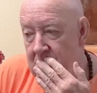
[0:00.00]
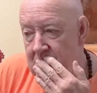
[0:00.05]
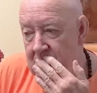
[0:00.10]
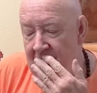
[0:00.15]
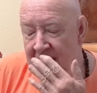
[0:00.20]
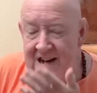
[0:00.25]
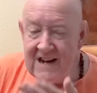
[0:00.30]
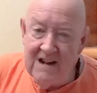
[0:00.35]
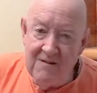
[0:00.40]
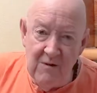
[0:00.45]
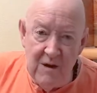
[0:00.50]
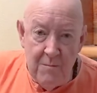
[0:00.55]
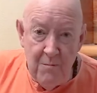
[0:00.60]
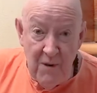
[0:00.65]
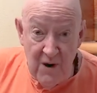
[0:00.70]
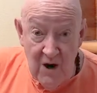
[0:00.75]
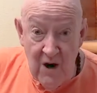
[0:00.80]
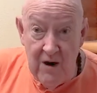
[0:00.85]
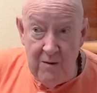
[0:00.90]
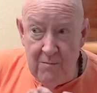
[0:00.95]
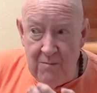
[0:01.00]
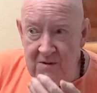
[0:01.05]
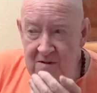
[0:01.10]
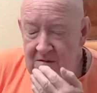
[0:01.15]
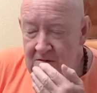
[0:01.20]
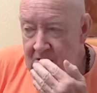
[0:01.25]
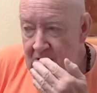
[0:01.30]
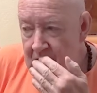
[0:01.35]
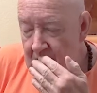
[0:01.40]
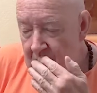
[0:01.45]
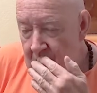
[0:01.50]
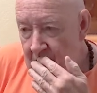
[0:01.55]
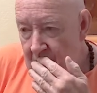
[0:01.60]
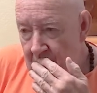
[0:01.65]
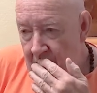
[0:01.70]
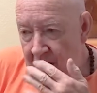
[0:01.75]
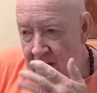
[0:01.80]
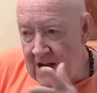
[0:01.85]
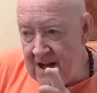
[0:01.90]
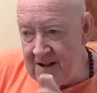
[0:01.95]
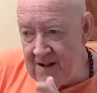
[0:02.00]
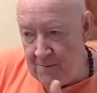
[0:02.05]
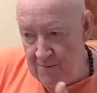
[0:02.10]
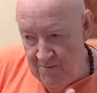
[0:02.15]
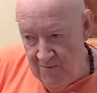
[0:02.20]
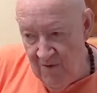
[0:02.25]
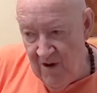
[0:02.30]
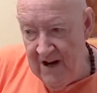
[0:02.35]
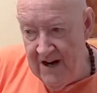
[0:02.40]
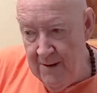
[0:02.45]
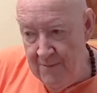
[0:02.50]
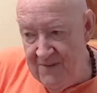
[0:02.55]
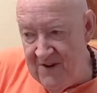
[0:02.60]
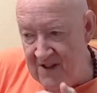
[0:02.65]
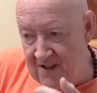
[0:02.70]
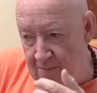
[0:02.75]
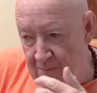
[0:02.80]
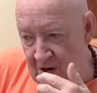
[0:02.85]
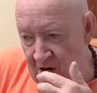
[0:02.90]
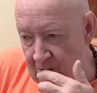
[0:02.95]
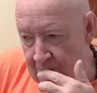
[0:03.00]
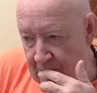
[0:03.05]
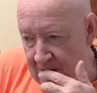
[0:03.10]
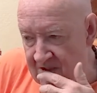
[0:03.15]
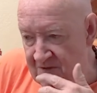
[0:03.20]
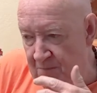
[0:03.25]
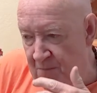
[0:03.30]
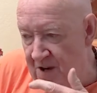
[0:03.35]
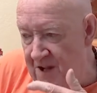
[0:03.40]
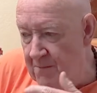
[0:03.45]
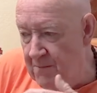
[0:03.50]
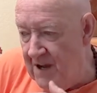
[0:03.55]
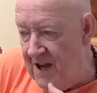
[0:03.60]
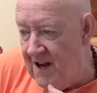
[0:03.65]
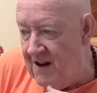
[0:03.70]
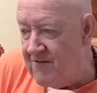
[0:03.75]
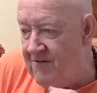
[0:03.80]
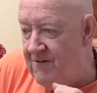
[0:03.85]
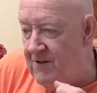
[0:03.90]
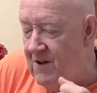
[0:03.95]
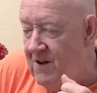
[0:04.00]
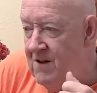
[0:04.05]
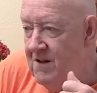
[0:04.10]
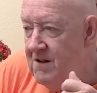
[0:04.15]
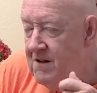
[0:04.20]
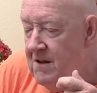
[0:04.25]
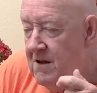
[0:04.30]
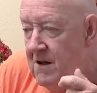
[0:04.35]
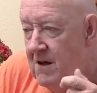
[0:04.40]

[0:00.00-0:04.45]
And then we burp, and the run up to the burp is pretty painful.